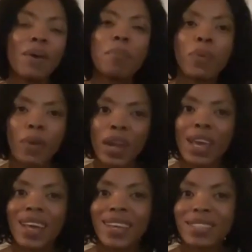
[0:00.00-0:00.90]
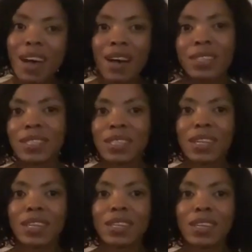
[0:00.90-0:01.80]
the prayer is
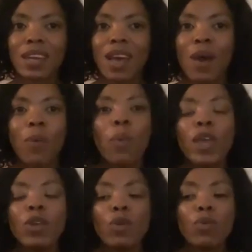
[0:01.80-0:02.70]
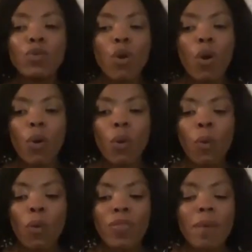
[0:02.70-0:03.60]
answered, when you
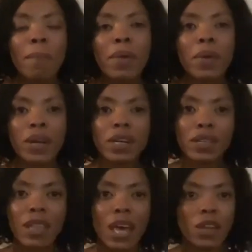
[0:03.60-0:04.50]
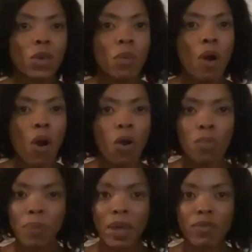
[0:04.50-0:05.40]
know the miracle that you were
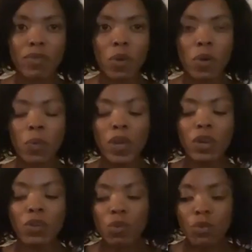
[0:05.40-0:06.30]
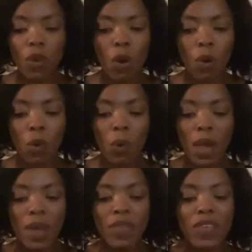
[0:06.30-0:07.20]
hoping for, when you know
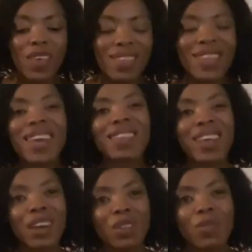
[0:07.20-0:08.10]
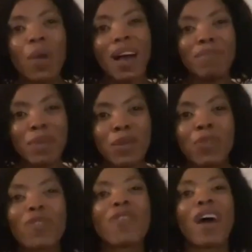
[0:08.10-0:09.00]
the thing that you have
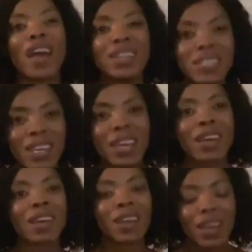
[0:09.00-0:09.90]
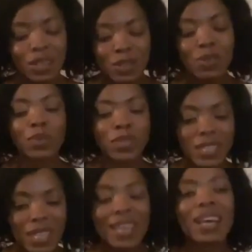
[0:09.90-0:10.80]
been grinding to
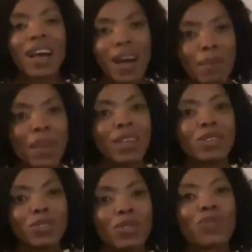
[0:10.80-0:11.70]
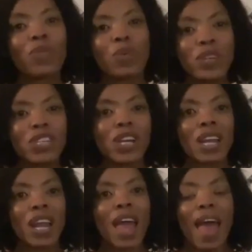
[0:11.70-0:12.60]
see come into
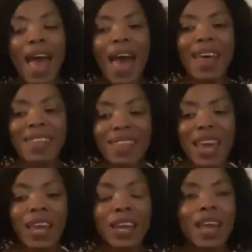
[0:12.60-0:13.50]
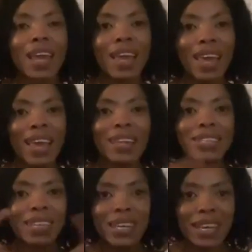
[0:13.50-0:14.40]
fruition, and then it